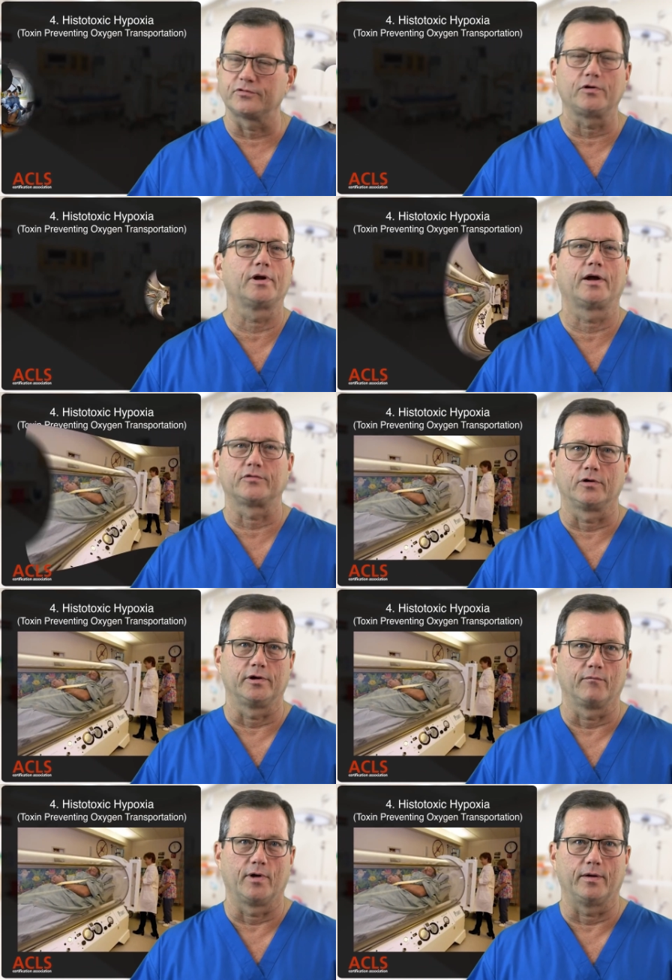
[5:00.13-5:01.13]
still not
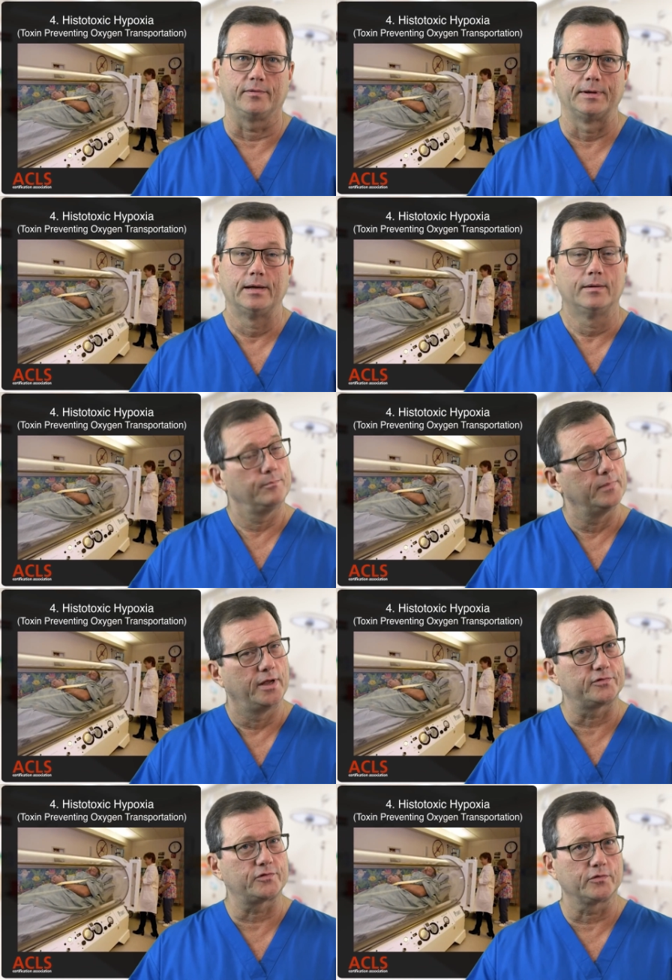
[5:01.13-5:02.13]
turning around.
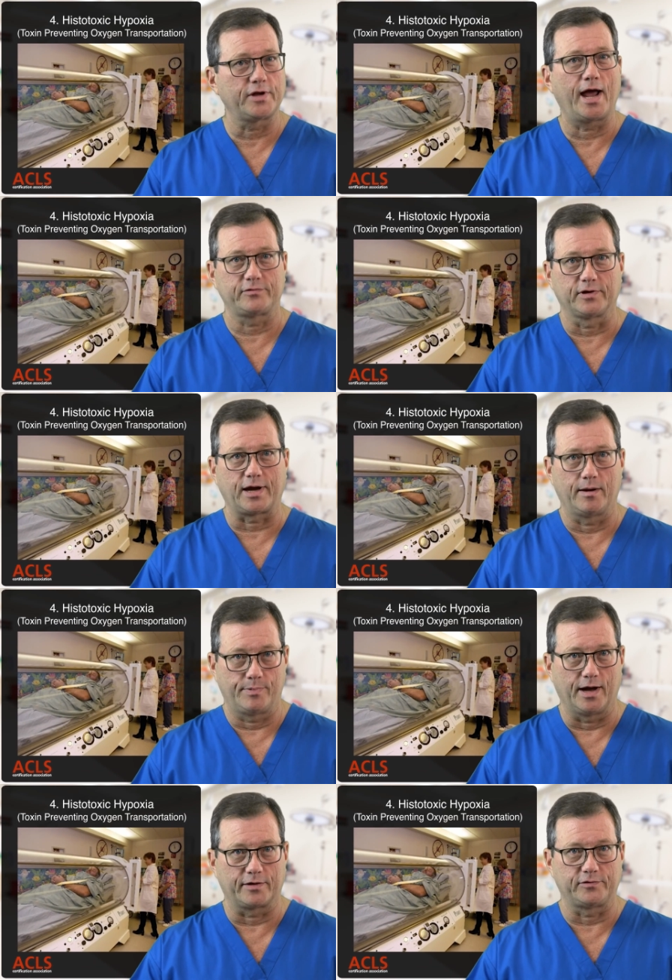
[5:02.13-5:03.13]
Histotoxic
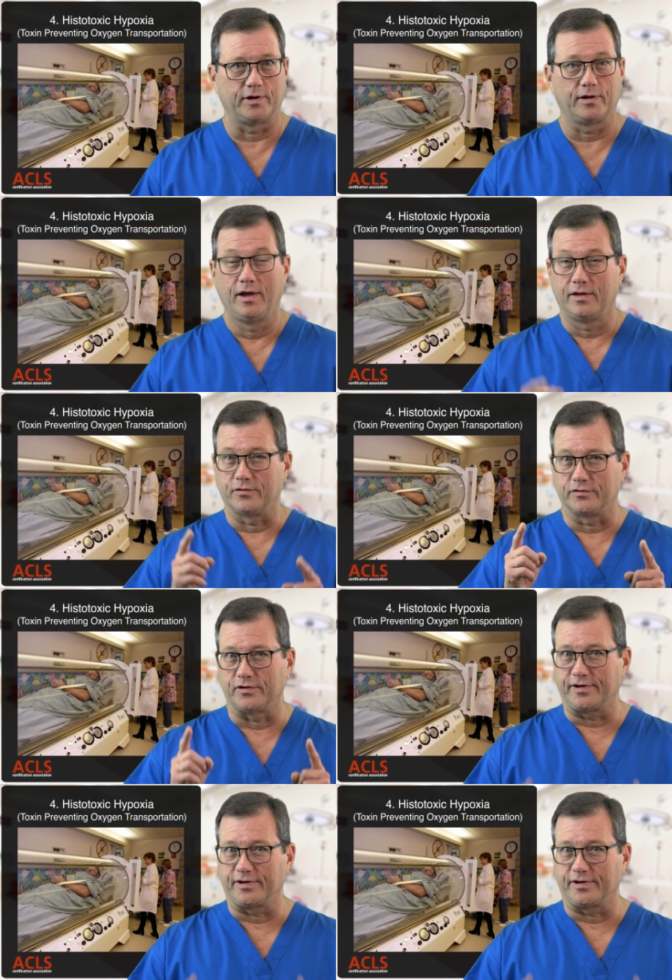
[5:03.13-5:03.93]
hypoxia, there's a